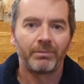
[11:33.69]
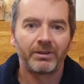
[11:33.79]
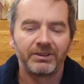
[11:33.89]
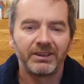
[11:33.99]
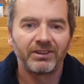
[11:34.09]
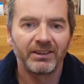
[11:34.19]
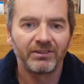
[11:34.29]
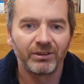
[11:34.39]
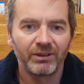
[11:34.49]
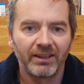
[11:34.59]
because these
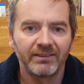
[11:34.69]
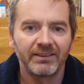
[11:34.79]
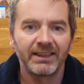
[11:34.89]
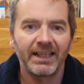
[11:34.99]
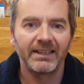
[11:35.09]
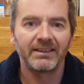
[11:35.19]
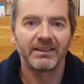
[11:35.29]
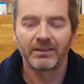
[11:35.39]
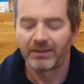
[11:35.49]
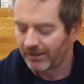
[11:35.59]
things do clink
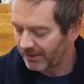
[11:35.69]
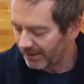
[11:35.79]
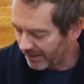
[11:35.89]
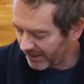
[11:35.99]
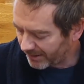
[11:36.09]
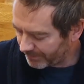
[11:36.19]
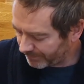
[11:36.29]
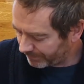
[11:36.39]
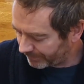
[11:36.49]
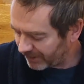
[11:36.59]
together.
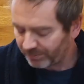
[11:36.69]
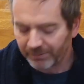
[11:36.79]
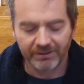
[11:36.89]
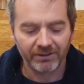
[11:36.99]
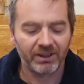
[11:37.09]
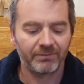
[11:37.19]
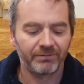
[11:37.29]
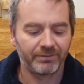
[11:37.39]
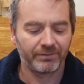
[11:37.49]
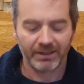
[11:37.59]
This one does
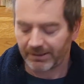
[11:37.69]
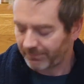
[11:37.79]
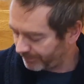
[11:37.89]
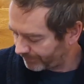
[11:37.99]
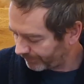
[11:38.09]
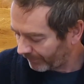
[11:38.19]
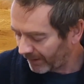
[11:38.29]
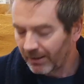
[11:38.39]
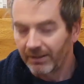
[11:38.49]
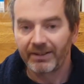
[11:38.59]
have
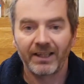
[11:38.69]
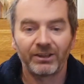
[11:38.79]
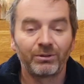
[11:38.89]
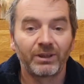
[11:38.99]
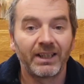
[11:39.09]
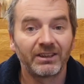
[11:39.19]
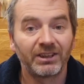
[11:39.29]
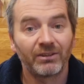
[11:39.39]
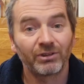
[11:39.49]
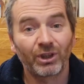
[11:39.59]
the actual King
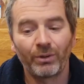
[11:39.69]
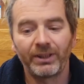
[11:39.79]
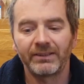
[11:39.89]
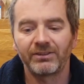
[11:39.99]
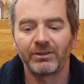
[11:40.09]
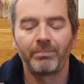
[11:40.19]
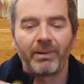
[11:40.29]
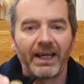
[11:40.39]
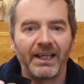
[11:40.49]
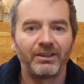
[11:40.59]
Charles coin has a
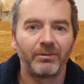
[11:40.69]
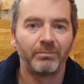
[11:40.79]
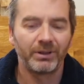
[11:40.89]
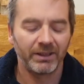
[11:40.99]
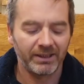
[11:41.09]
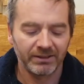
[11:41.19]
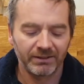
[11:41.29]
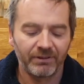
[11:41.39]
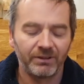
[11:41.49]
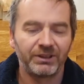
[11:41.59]
little bag you can put it in,
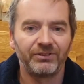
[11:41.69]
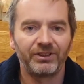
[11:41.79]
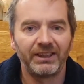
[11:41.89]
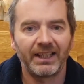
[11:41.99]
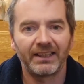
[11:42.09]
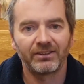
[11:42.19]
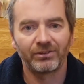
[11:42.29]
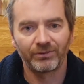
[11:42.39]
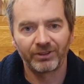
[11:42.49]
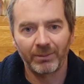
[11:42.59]
and I advise using that
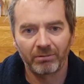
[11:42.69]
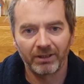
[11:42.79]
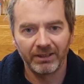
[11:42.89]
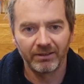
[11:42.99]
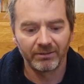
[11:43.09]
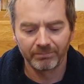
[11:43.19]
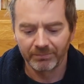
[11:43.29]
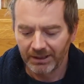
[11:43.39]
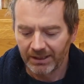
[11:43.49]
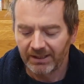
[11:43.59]
to sort of separate
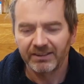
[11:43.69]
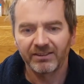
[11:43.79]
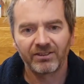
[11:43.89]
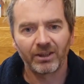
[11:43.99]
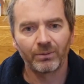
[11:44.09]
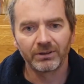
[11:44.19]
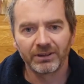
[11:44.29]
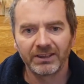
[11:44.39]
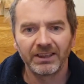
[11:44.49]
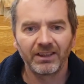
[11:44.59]
them and so
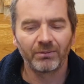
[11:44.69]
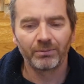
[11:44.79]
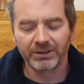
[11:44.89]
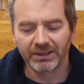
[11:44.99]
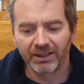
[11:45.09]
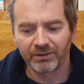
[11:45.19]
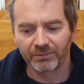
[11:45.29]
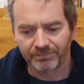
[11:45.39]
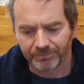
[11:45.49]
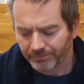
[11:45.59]
on. And you're going to want to
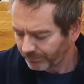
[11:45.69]
know